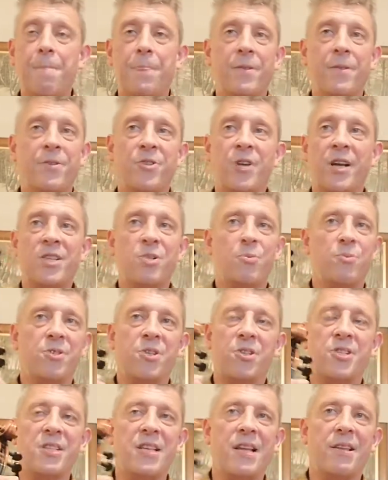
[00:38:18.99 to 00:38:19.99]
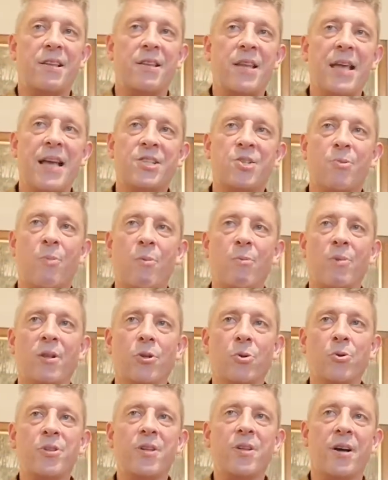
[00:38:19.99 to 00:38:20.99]
Jigs was just nascent when we
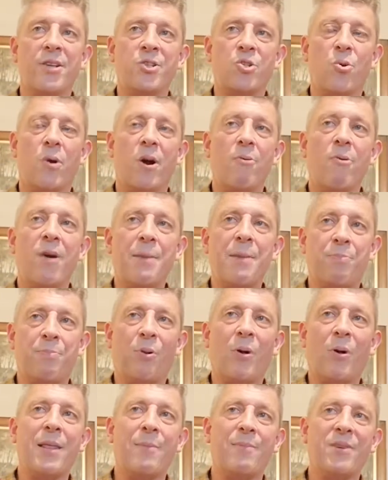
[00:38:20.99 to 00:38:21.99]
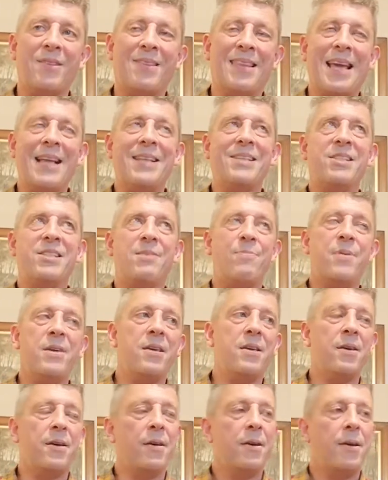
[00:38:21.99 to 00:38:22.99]
looked at it. So how I play them, it tends to
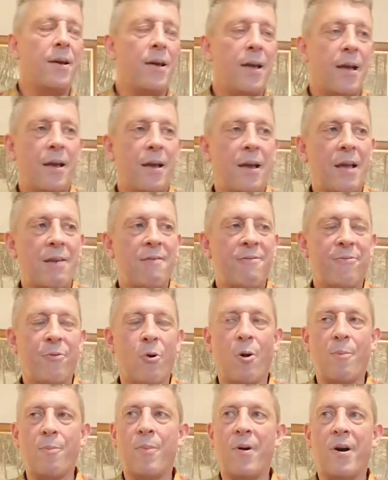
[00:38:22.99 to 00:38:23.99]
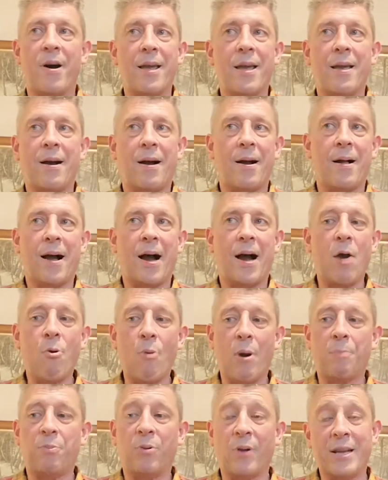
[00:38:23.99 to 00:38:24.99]
be informed by how I
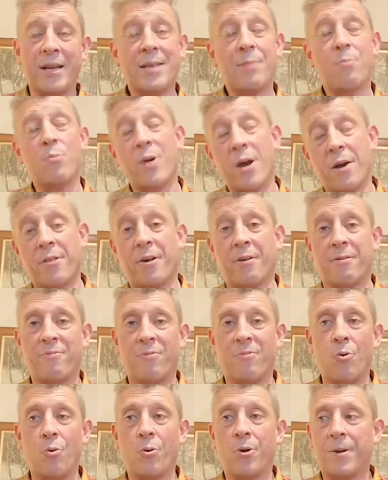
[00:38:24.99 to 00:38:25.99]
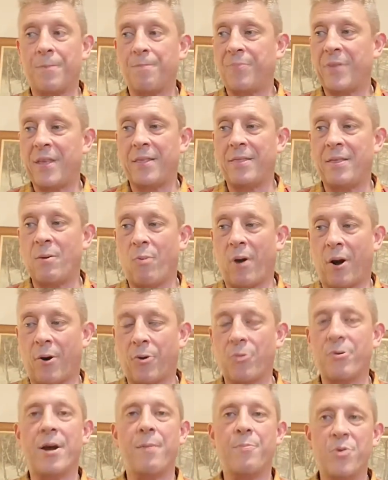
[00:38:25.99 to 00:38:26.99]
played them with other folk that were
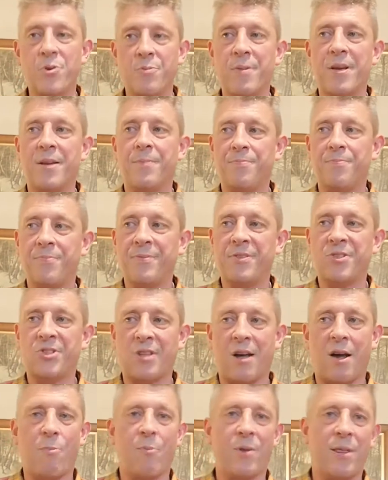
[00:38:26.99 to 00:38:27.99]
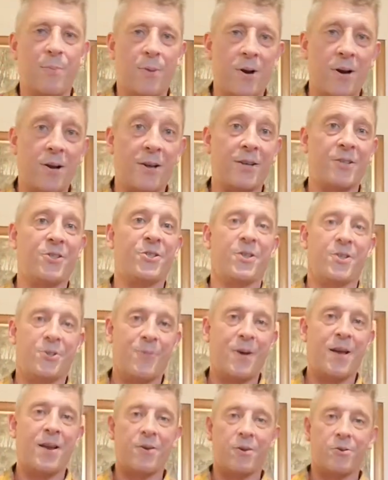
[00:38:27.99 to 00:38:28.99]
around about me, starting with the Banchory
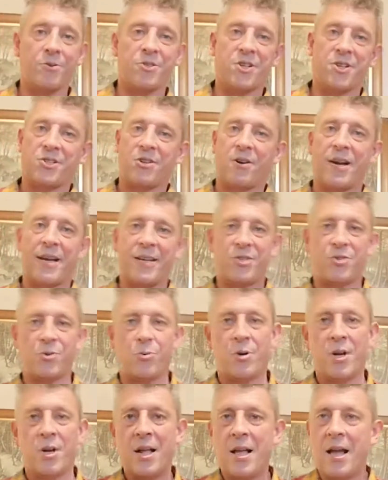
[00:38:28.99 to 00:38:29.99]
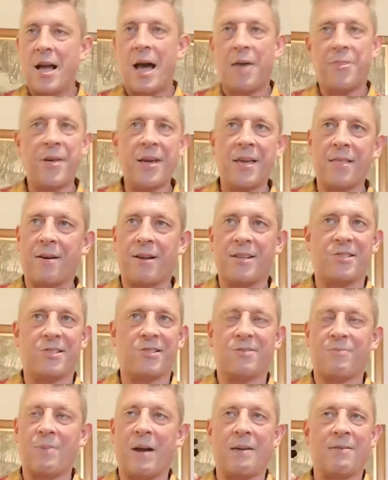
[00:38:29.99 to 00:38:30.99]
Strathspey Reel Society. So I think
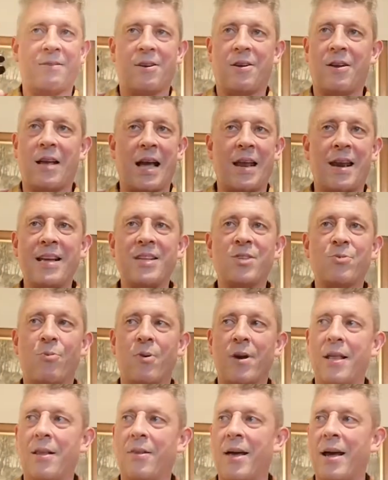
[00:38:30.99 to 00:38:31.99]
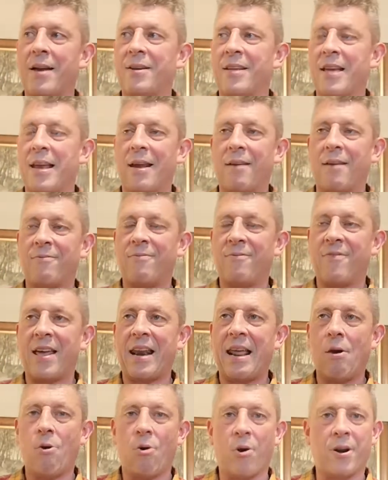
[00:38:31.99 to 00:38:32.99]
that's a nice way to learn, kind of
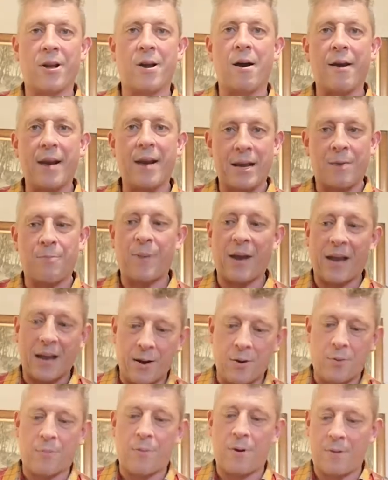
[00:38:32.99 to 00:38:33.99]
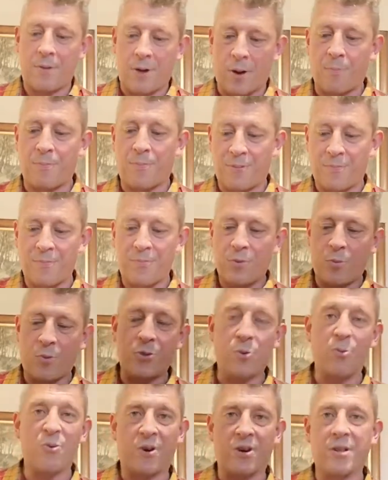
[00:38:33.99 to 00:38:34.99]
very organic, picking it up
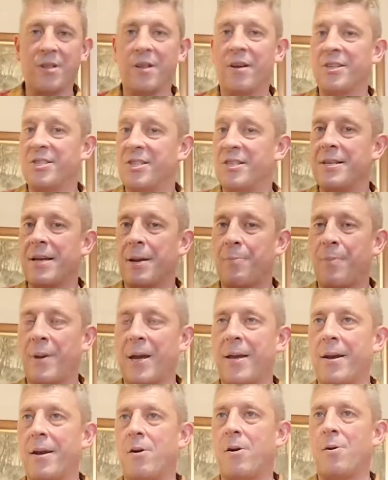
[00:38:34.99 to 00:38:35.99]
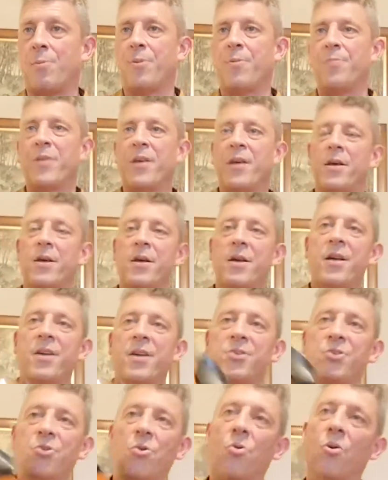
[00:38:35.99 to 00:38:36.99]
without realising that you're picking it up.
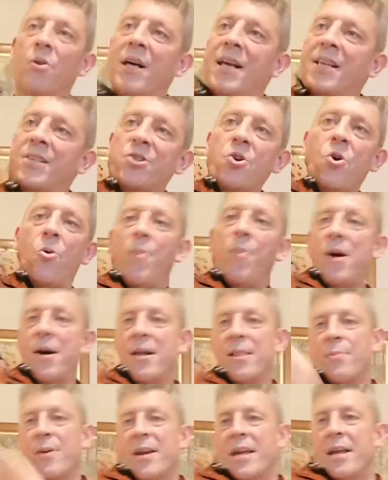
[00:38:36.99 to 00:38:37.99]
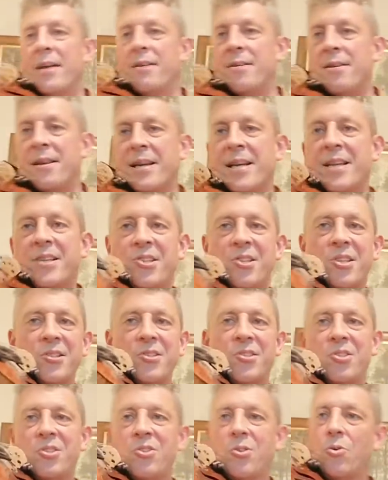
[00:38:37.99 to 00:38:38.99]
So let's go back to the beginning, nice and
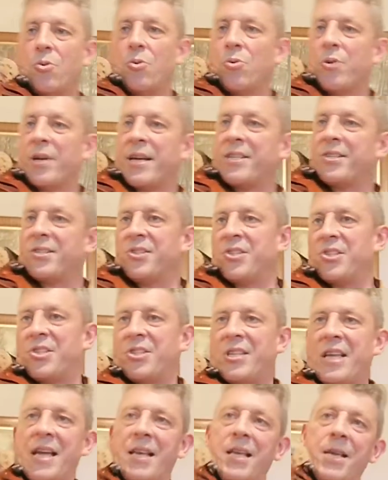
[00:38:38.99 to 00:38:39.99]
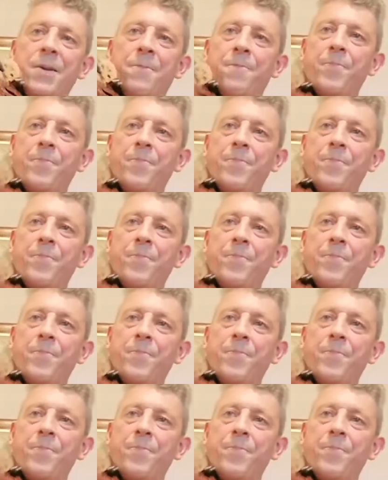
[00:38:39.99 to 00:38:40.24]
slow, nice and steady.